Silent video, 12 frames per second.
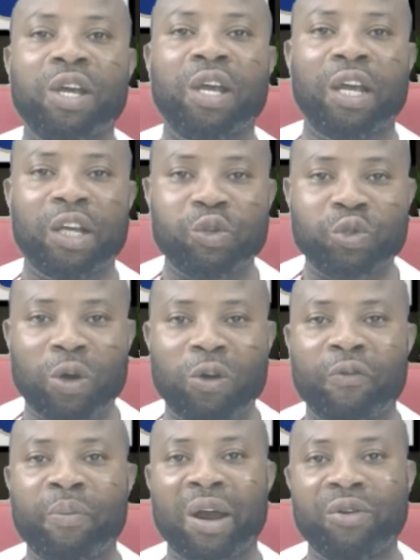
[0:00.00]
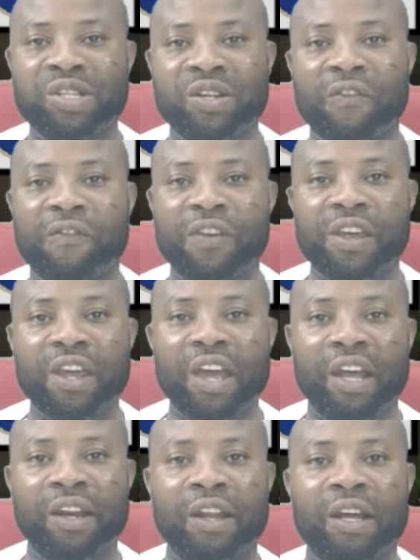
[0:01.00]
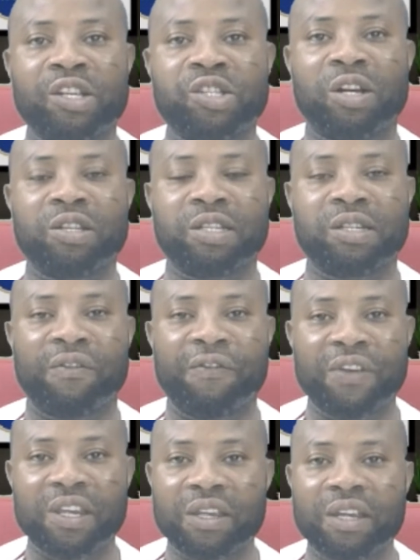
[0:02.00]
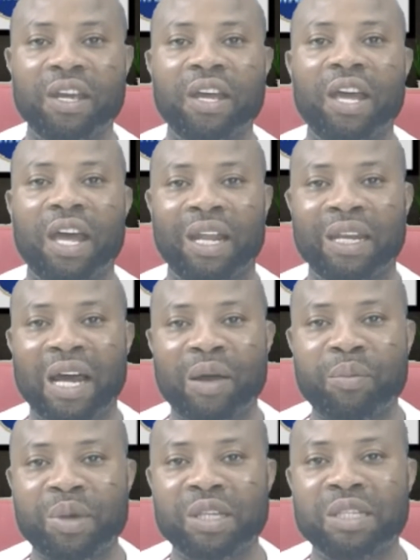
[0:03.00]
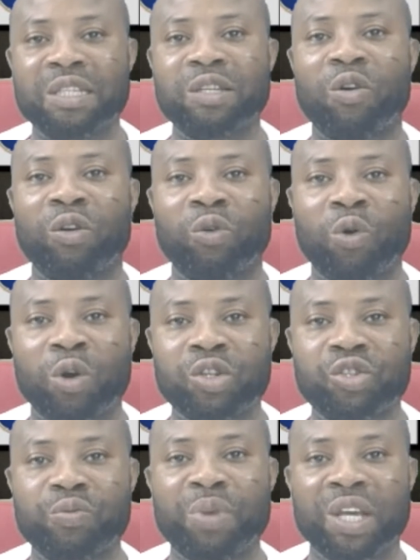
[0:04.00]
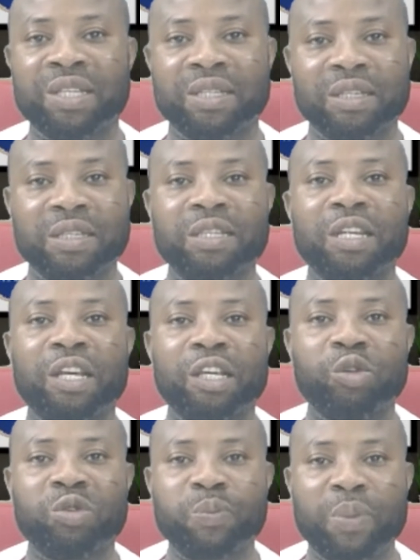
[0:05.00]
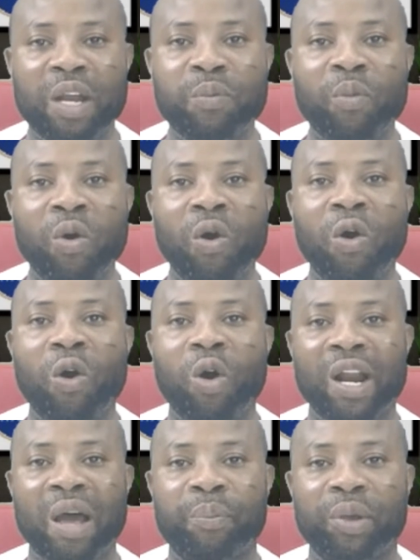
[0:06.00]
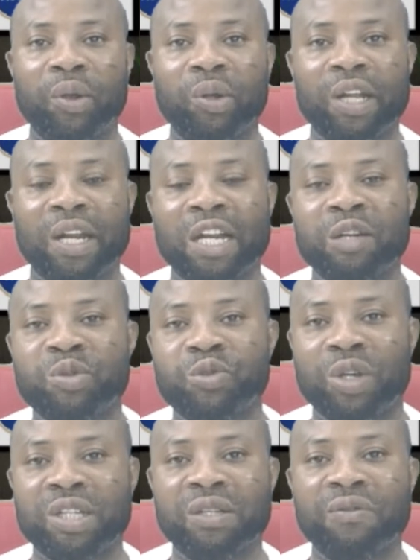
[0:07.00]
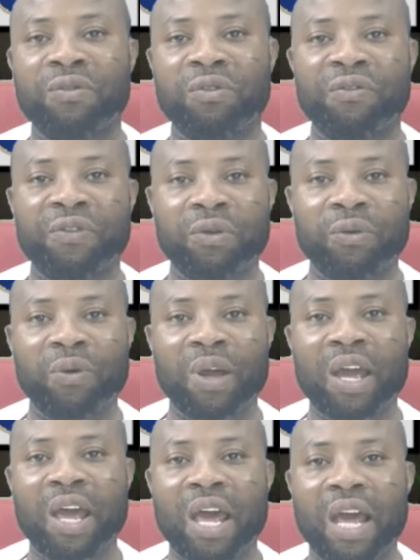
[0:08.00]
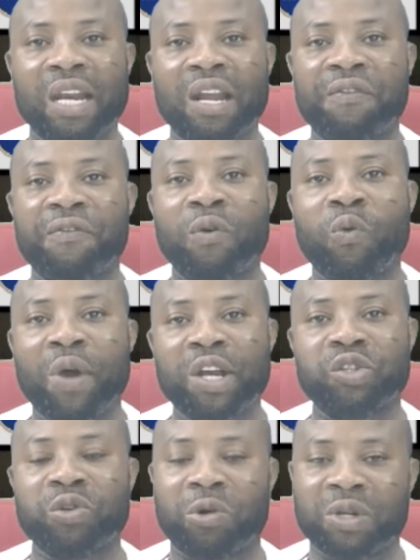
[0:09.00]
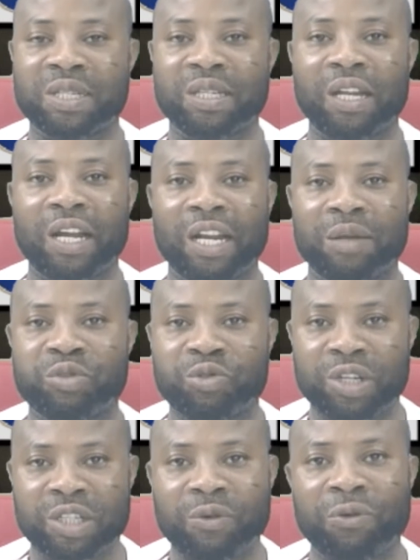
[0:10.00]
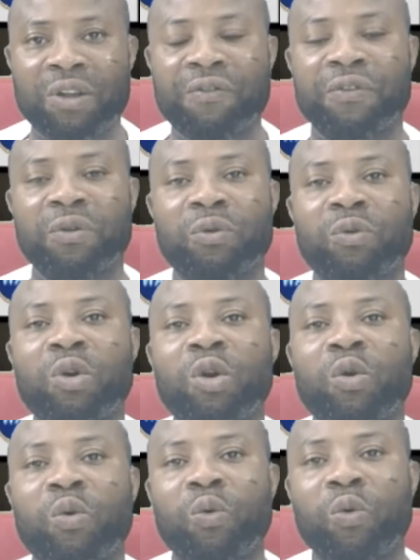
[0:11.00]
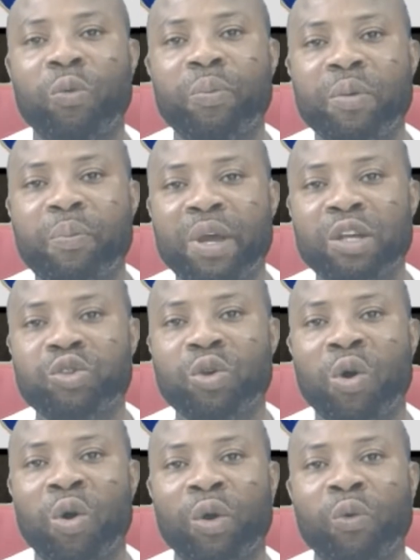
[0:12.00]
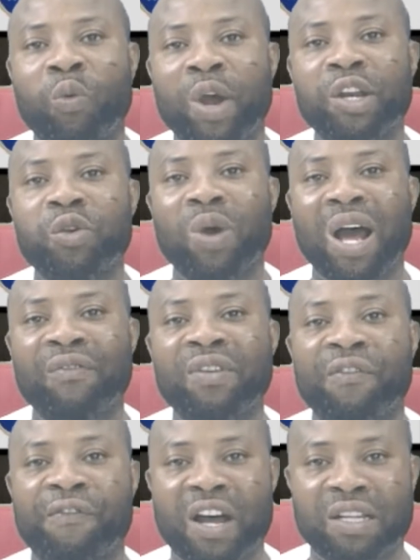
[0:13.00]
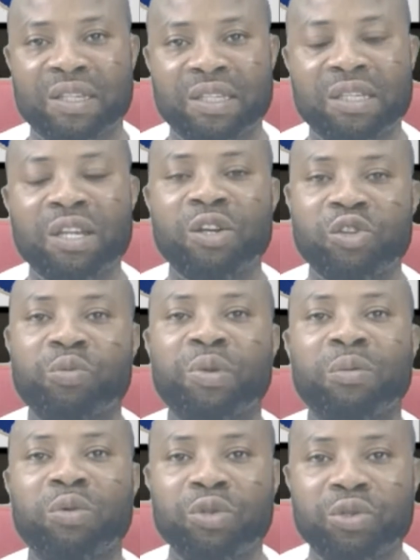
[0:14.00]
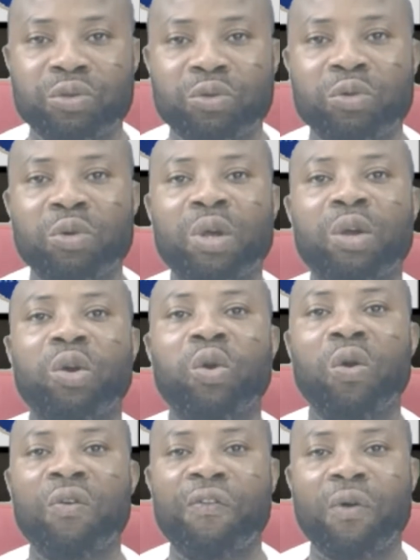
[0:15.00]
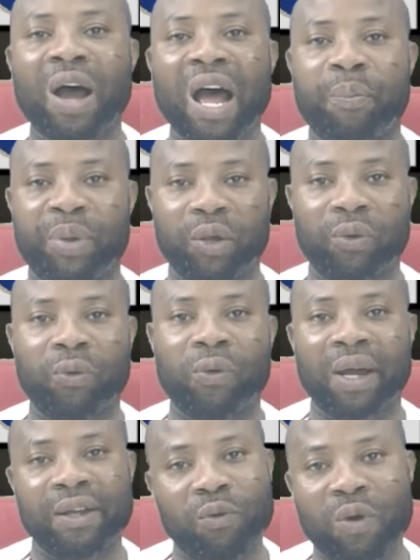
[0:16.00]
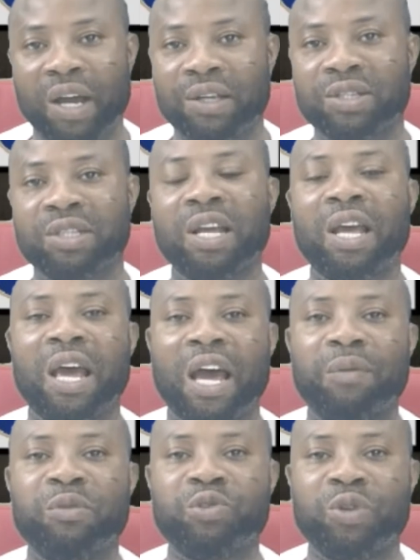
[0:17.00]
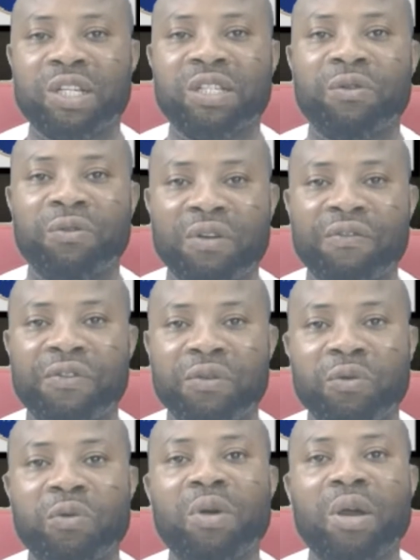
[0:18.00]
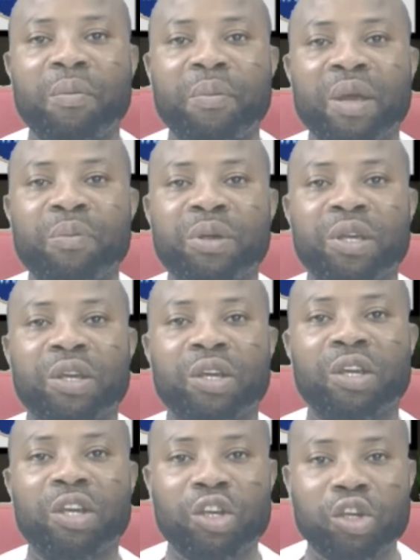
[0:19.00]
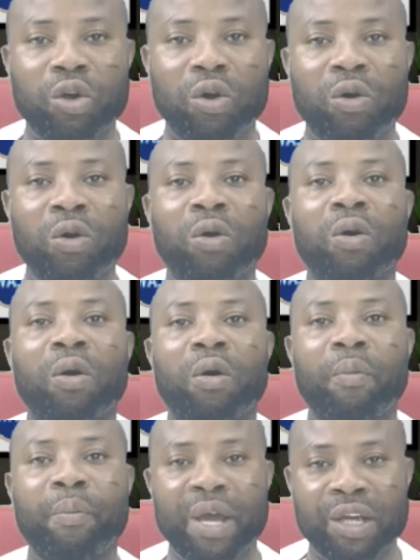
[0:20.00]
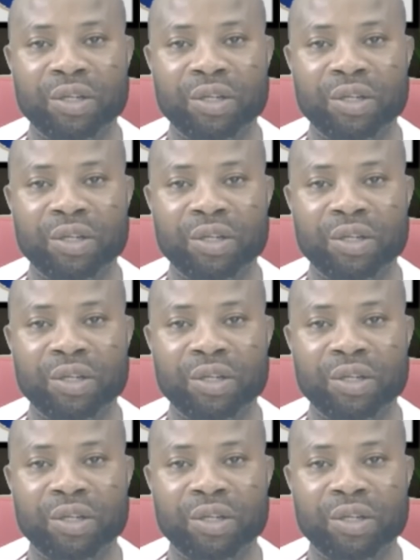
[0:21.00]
You talk of barrister fee and the solicitor fee, and that means on cost basis, you spend more on appeal than administrative review, and therefore, when to consider an administrative review will be based on when you have the funds to be able to go for appeal. Otherwise, administrative review may be your bet.